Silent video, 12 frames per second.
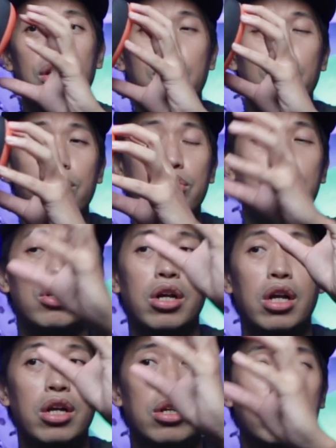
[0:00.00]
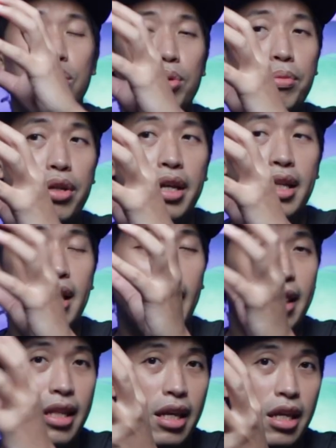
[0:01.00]
huge zoom unit
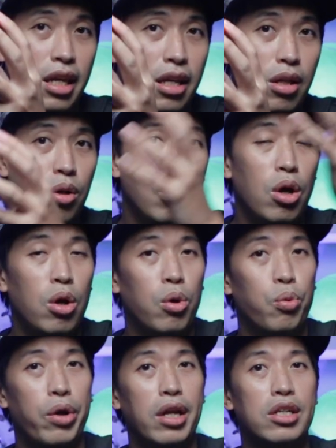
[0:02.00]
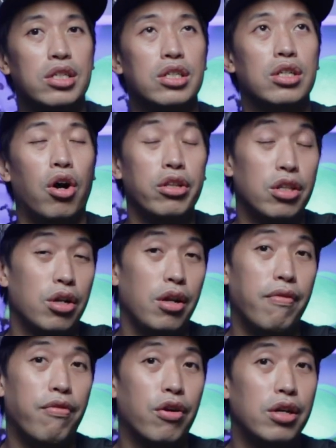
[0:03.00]
at the heel, which on the
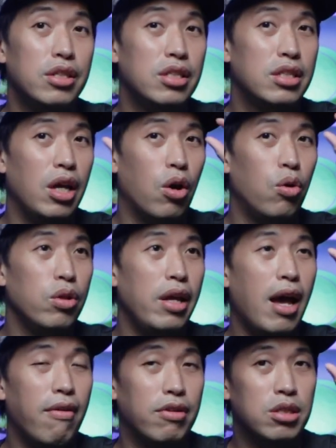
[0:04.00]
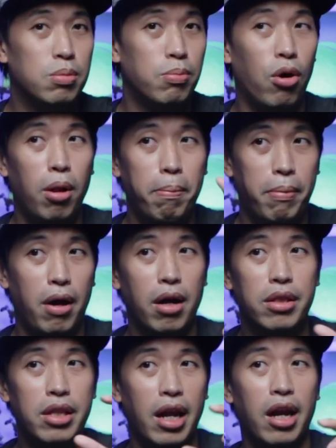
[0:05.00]
34s they only have a small
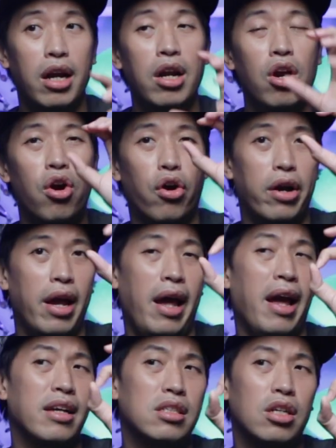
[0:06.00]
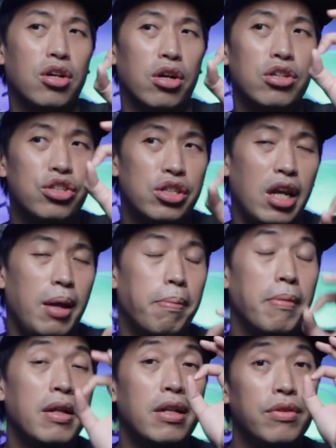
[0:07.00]
puck there or hexagon shaped